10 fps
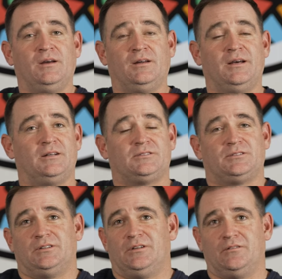
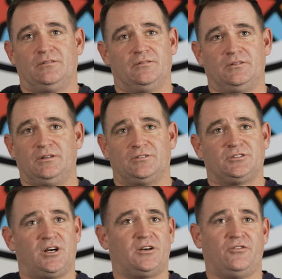yes, you know, you know,
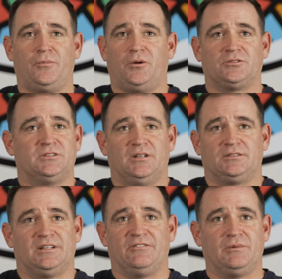soccer, football
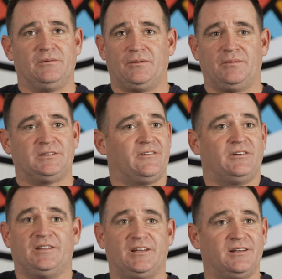has given me pretty much
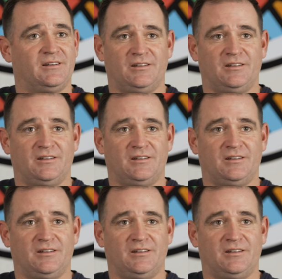everything.